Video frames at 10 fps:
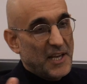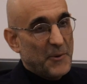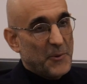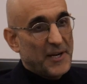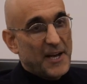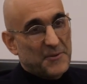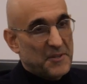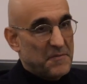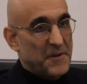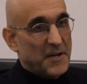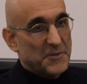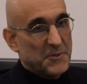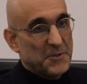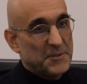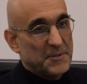and we ran out to the
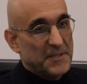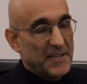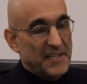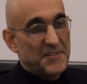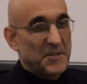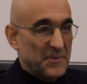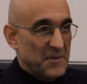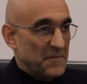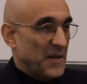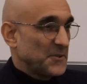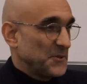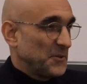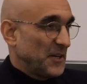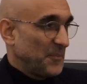foxhole and jumped in the foxhole.